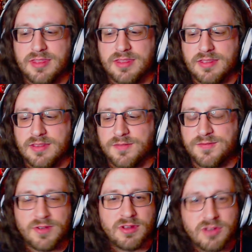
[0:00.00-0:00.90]

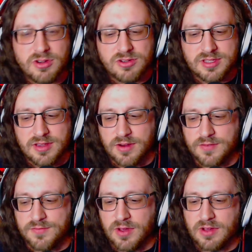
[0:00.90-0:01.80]
Folger
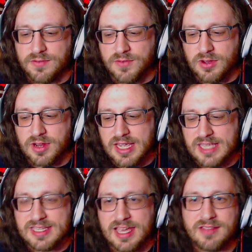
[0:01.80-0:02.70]

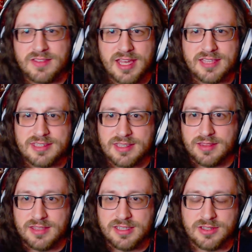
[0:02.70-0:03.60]
gets out. That's
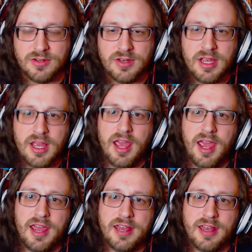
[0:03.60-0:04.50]
this dude.
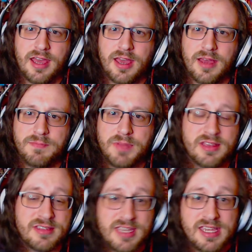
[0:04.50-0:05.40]
And
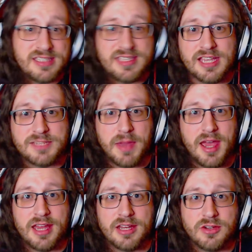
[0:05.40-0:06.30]
Billingsley, he stays
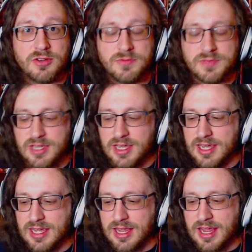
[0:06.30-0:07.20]
behind. Coombs,
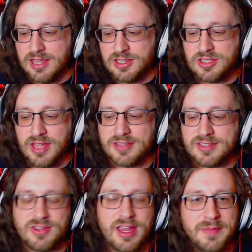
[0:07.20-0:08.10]
he's not
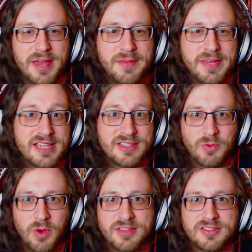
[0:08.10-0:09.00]
staying behind because he
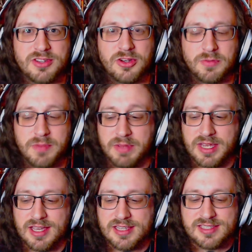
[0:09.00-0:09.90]
wants to, but
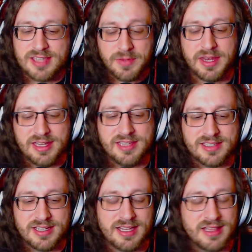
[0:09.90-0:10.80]
because somebody needs
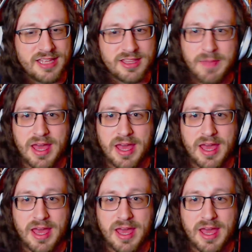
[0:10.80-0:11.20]
to let them out of